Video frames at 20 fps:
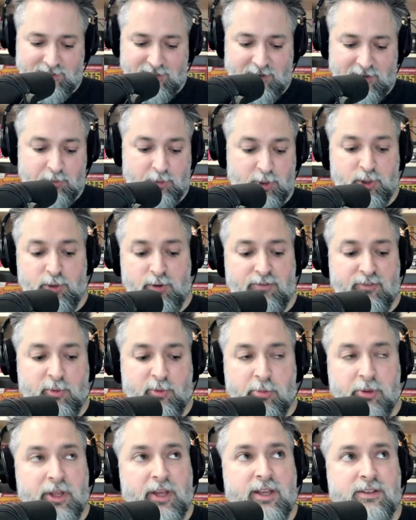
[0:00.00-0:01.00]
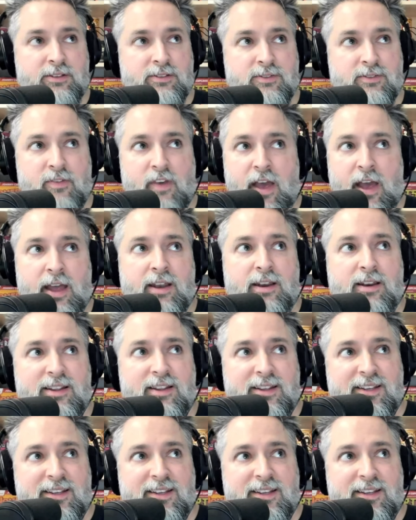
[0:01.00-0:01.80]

and beautiful place that